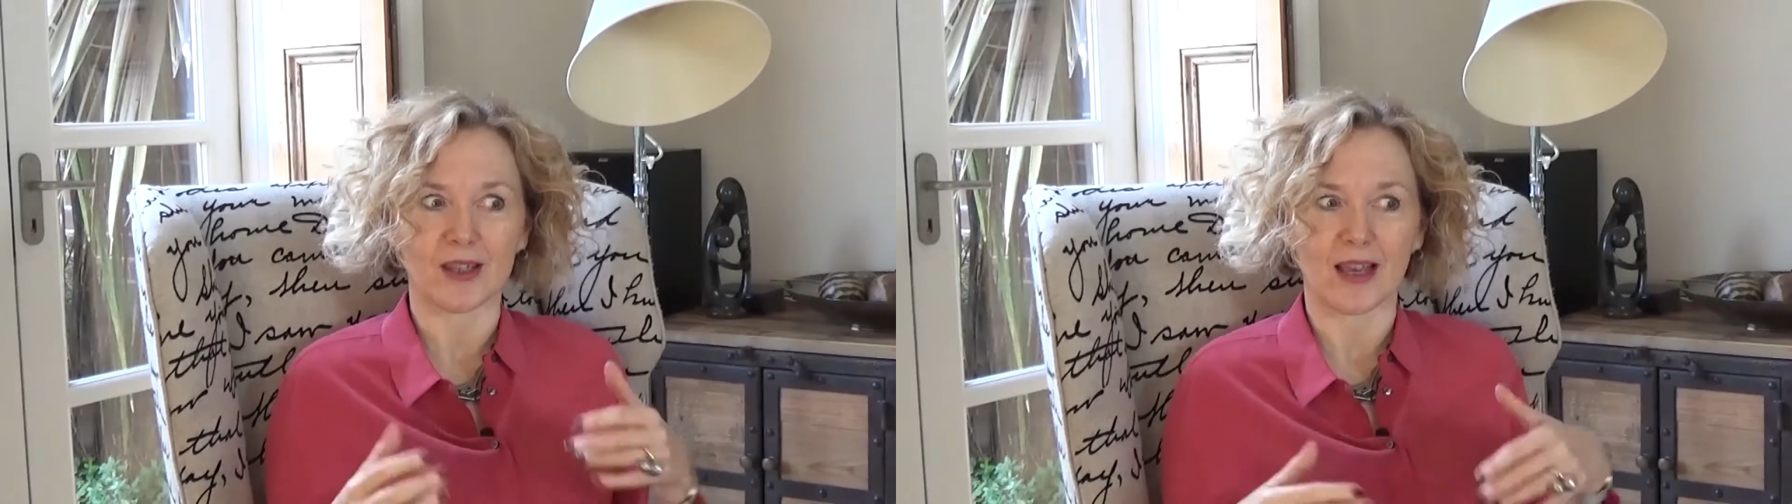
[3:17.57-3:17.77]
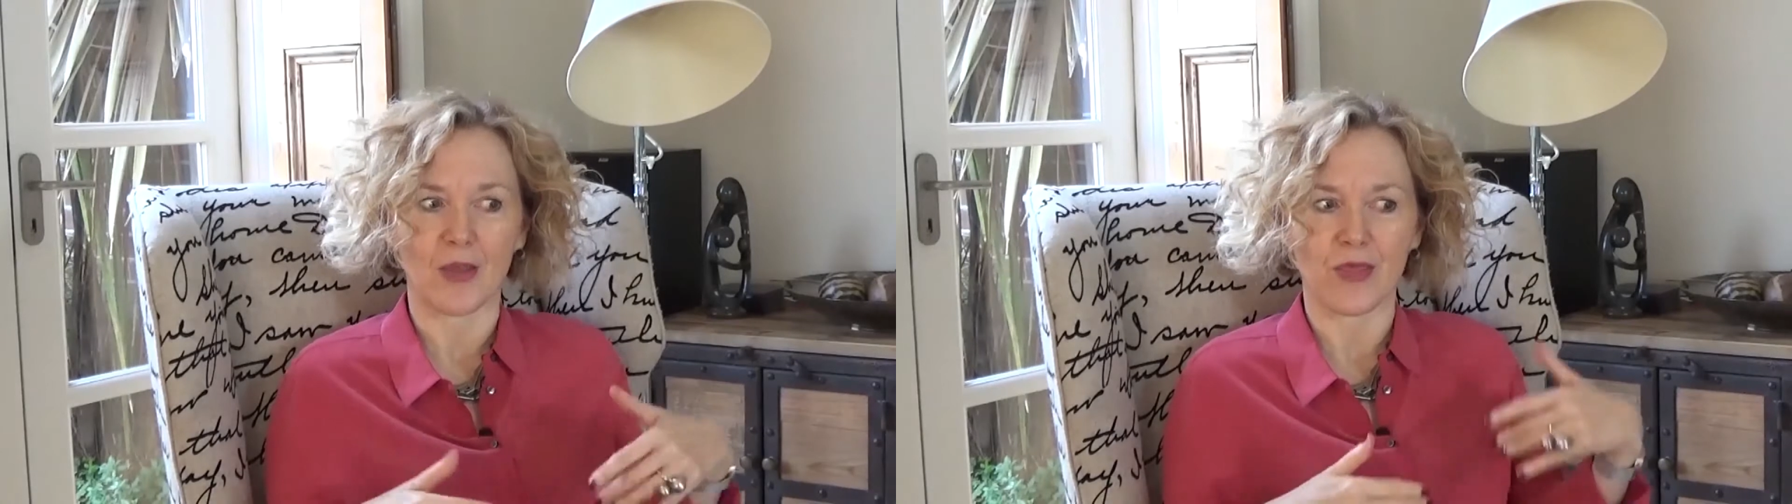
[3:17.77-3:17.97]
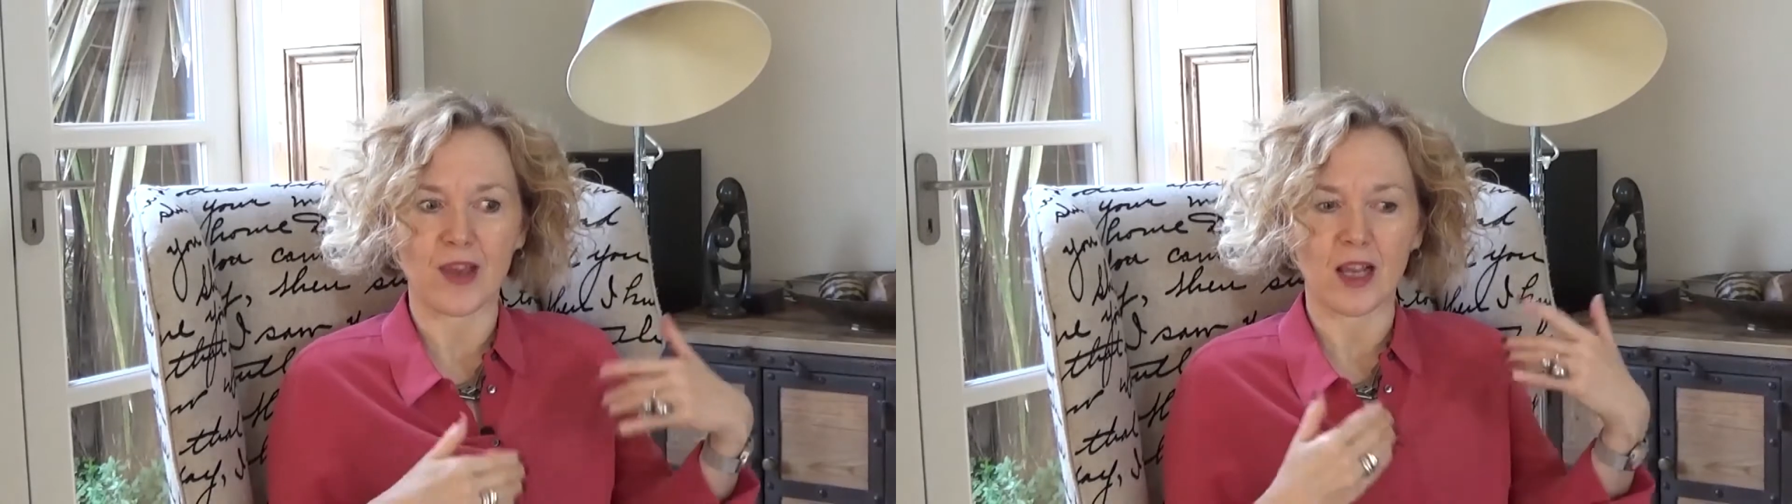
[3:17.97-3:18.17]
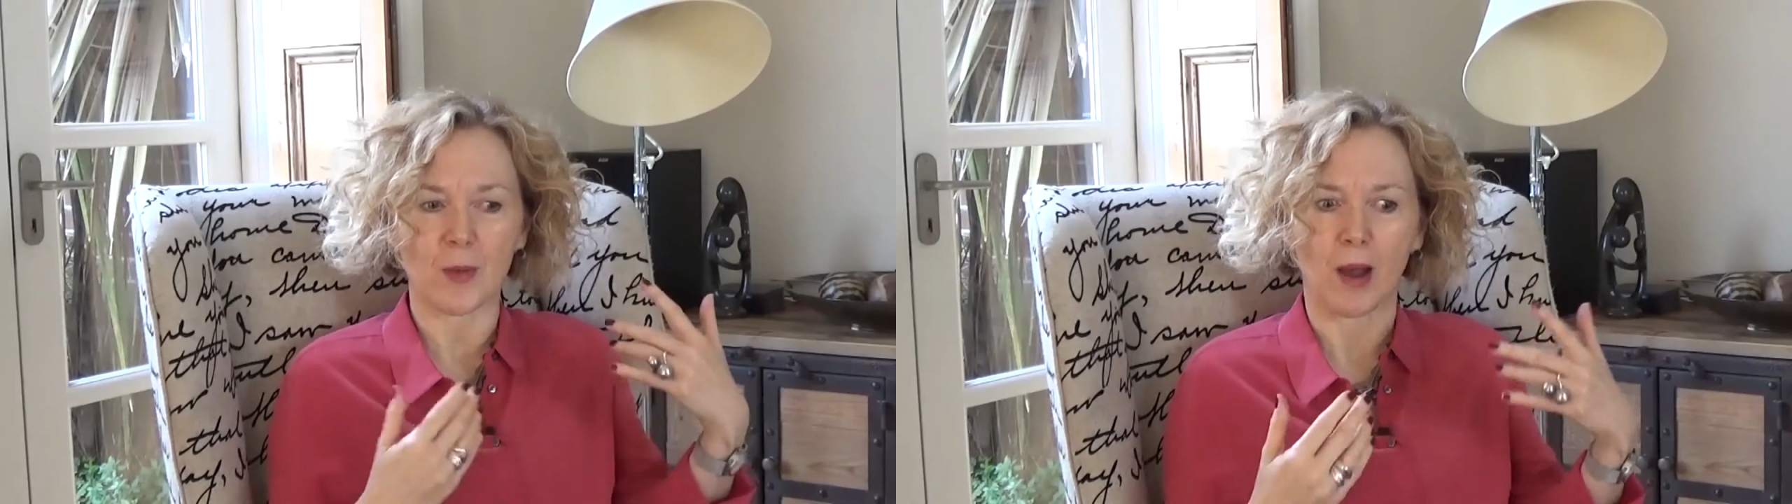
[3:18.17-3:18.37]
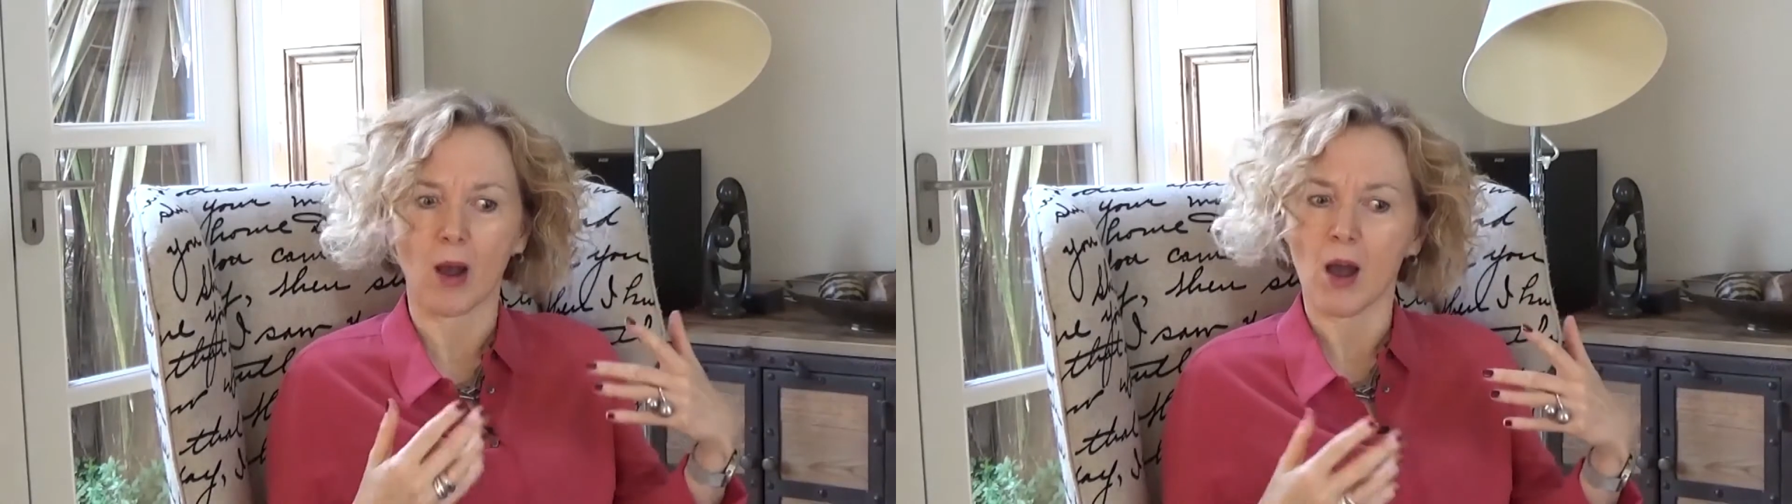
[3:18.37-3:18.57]
they can think
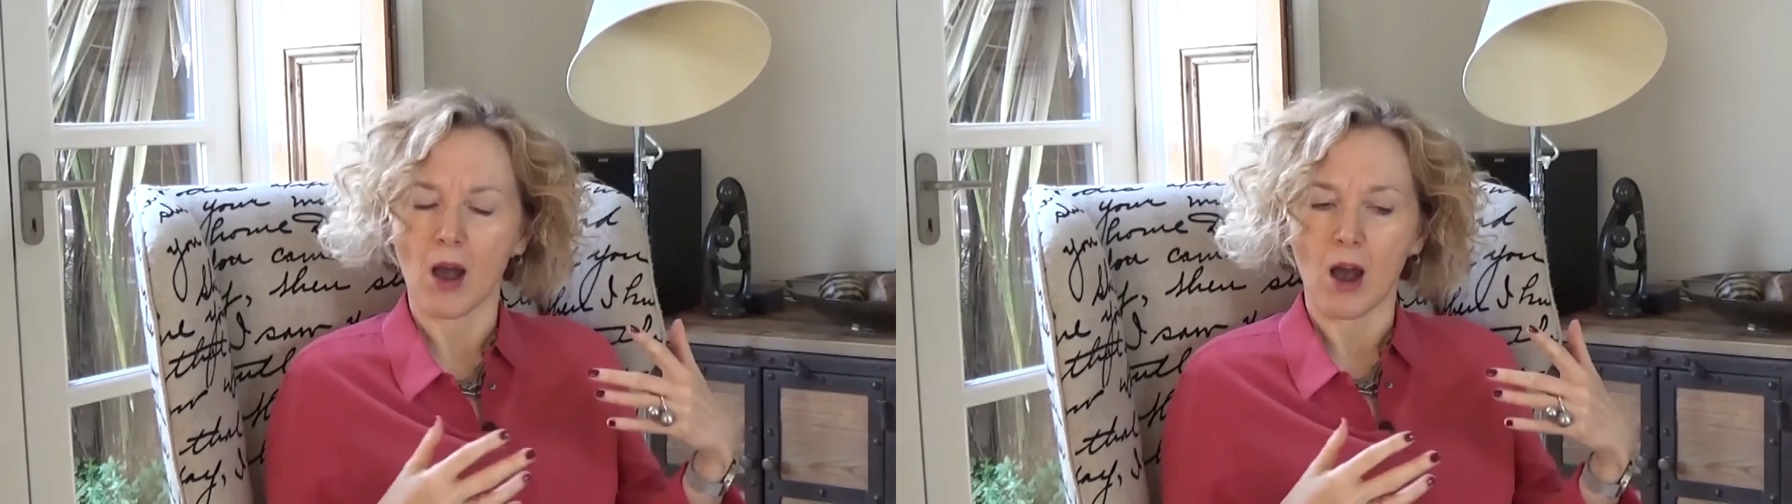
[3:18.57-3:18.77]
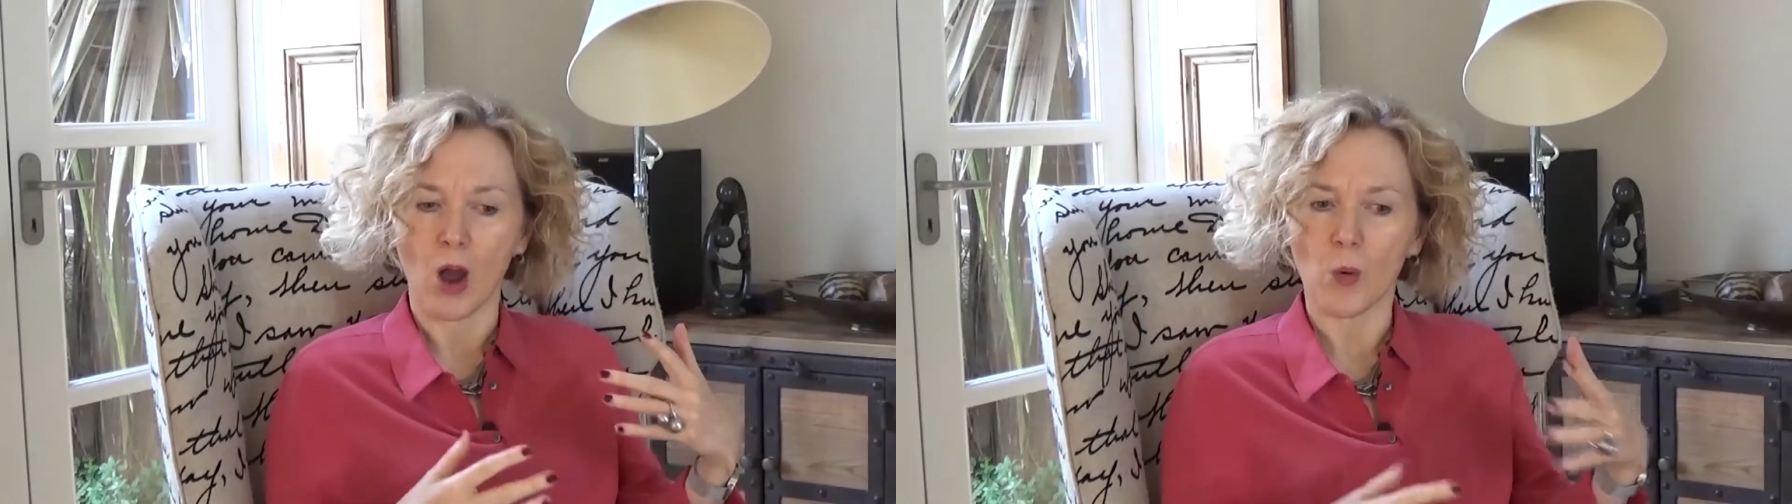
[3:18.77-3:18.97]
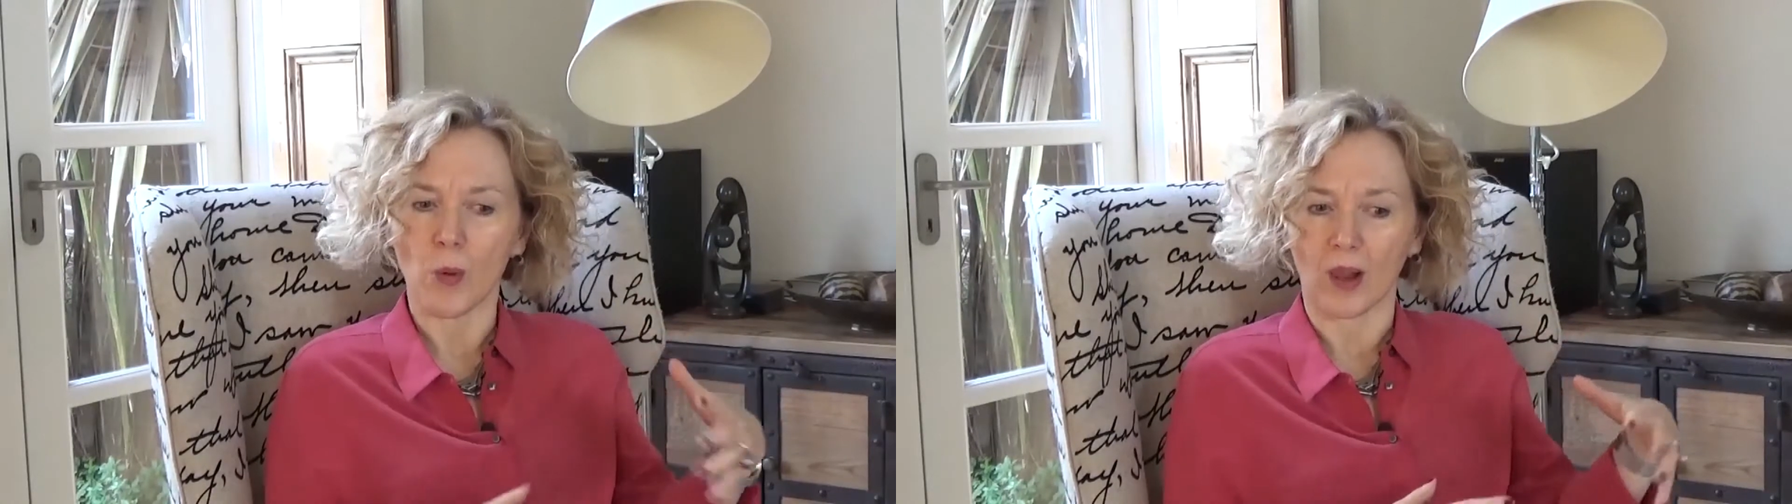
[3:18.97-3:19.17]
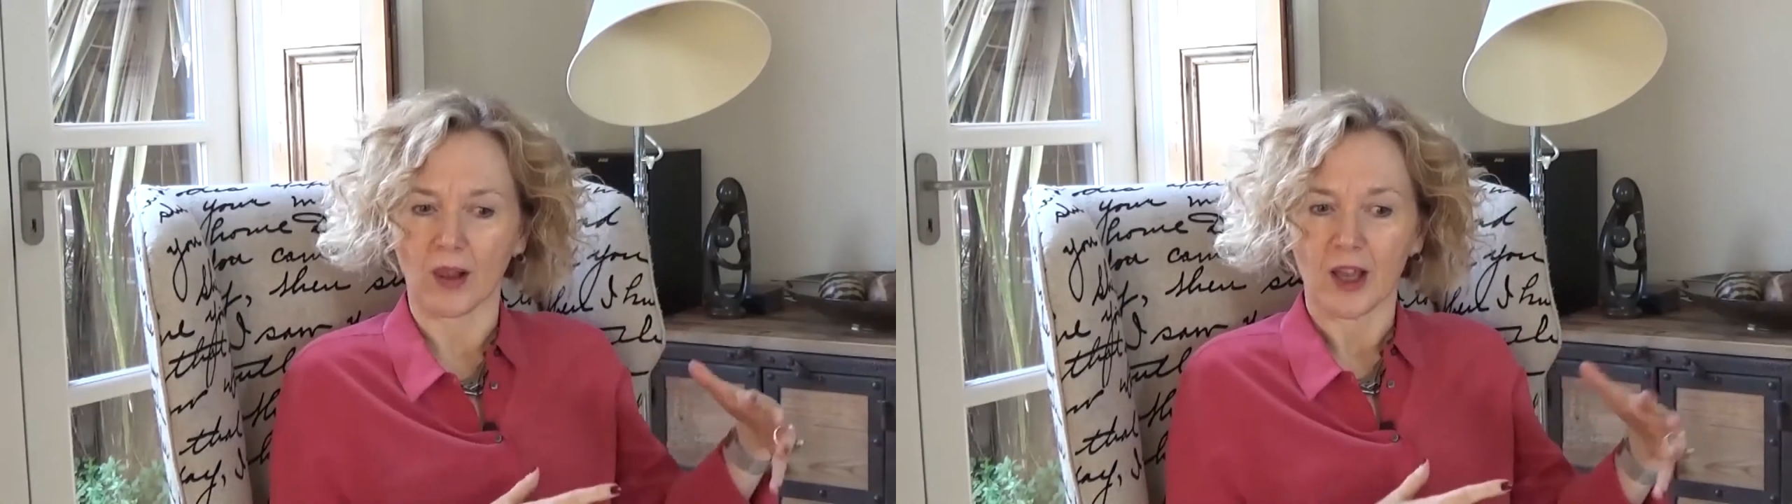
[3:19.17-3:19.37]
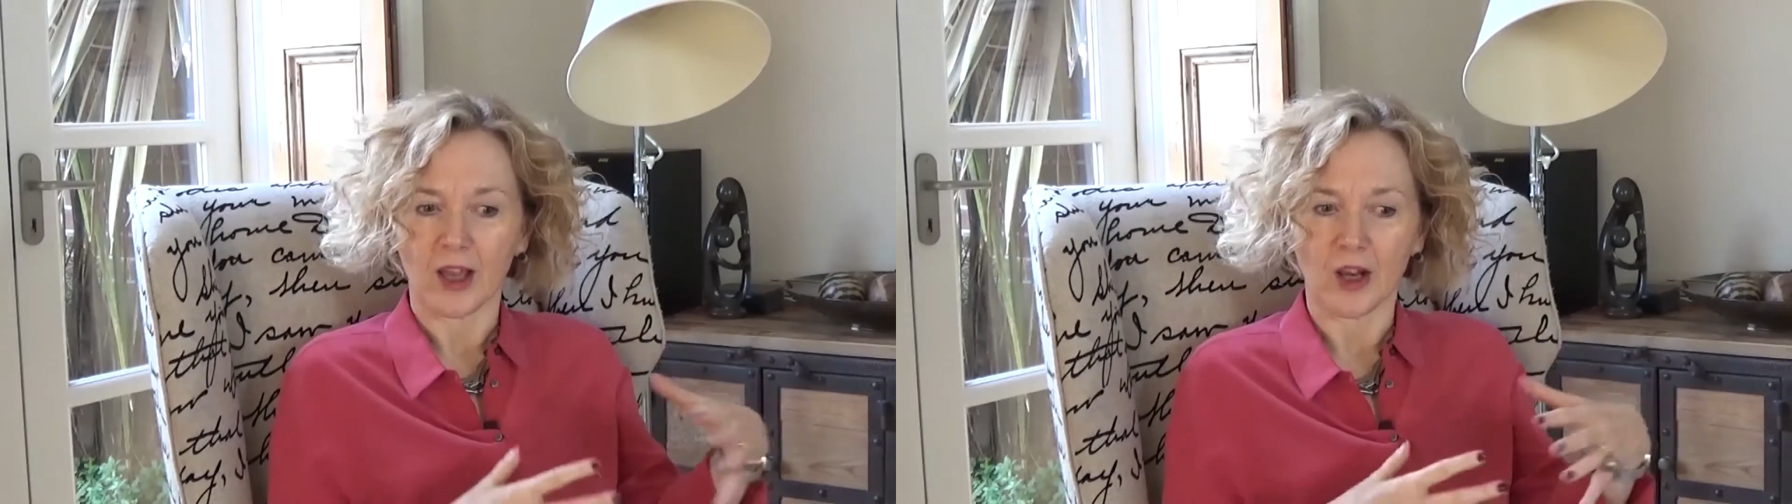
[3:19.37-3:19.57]
about, oh, well,